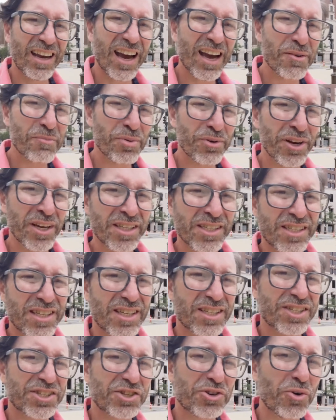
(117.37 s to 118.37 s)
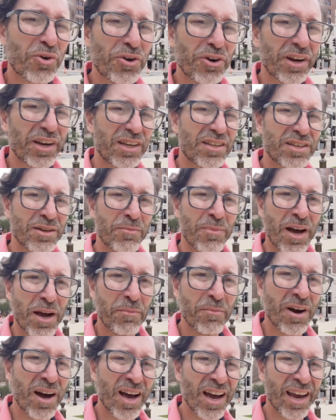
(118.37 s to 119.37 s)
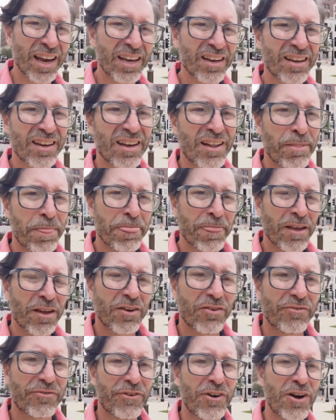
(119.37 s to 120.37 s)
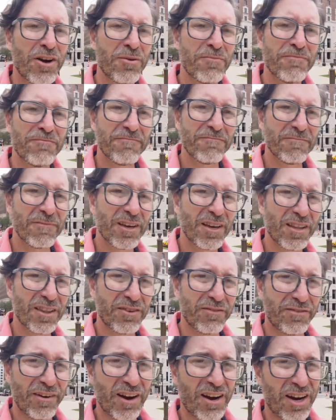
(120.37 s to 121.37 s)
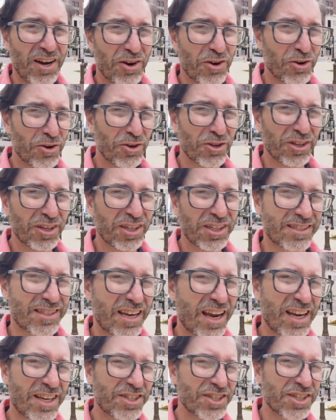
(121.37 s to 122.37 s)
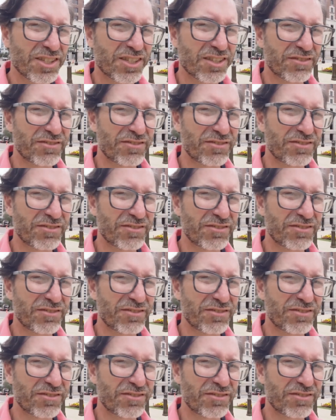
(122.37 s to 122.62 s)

God brings this story to my mind from uh, the very early stages